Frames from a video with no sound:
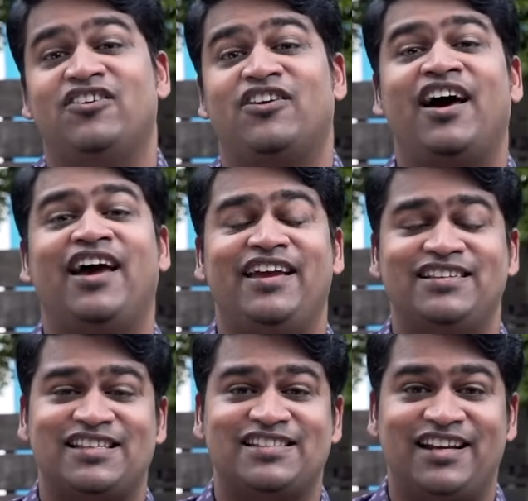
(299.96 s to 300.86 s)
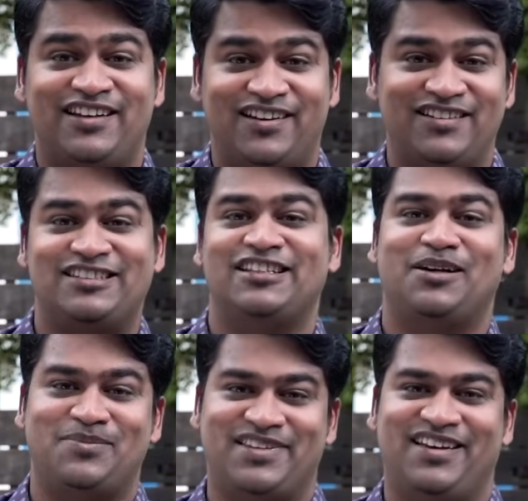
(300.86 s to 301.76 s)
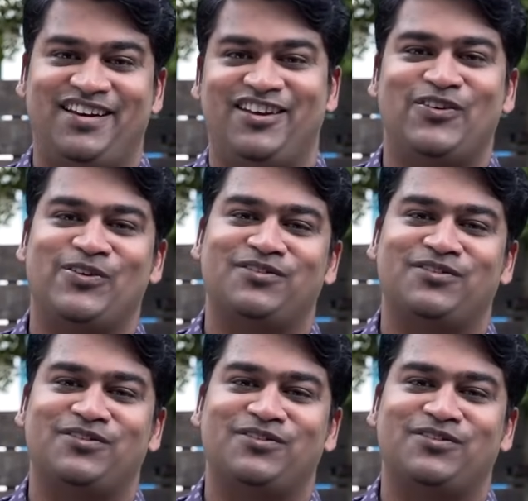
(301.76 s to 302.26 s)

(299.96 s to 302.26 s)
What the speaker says: He rises and turns it upside down.